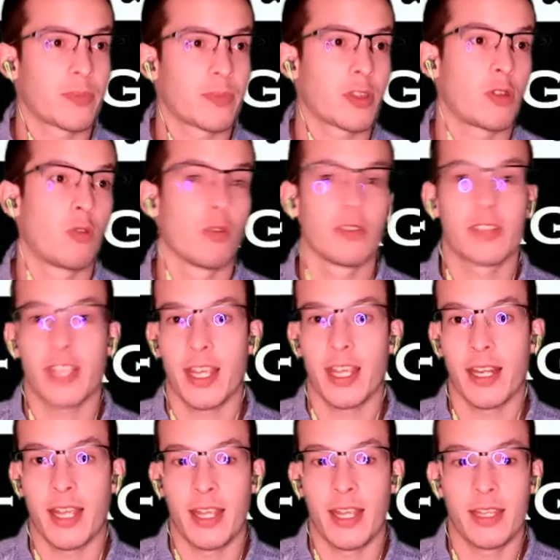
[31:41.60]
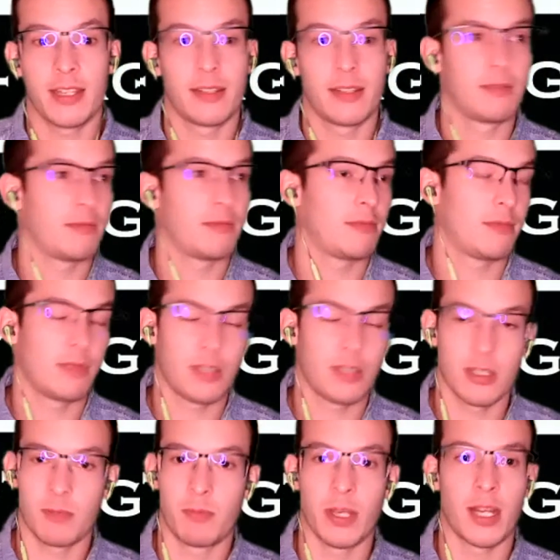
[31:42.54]
Corey Sandhagen
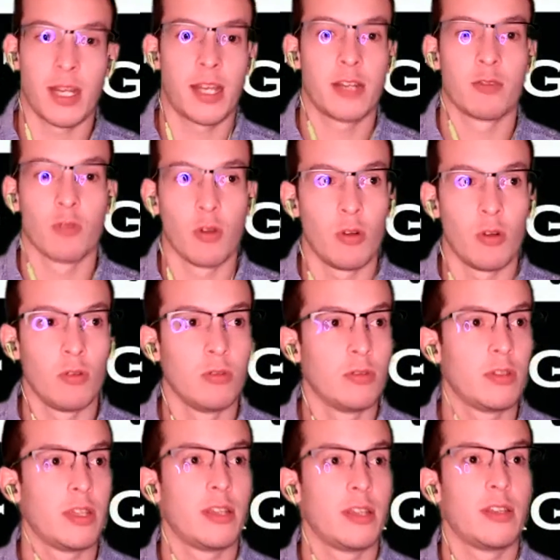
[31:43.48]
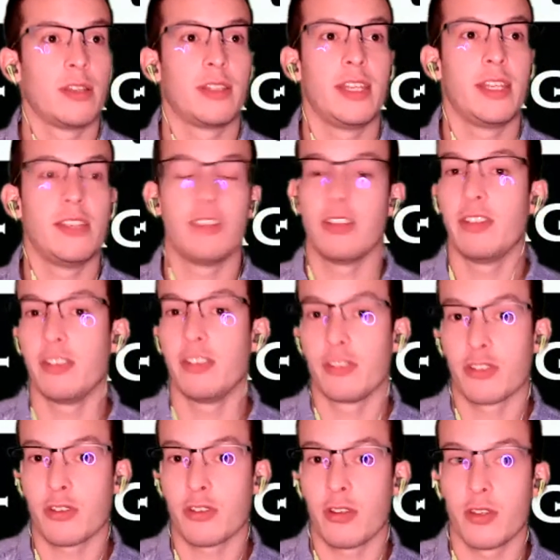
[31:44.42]
has been on a roll. TJ
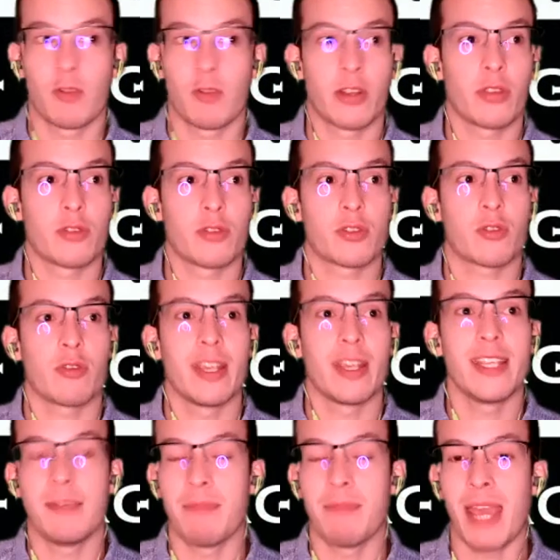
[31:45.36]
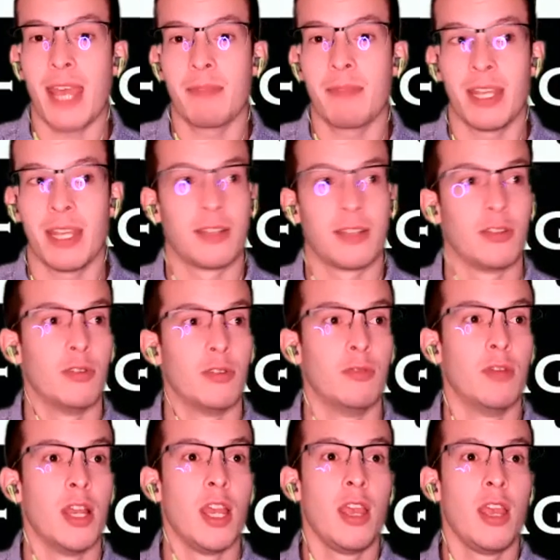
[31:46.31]
Dillashaw is one of those crazy madmen who,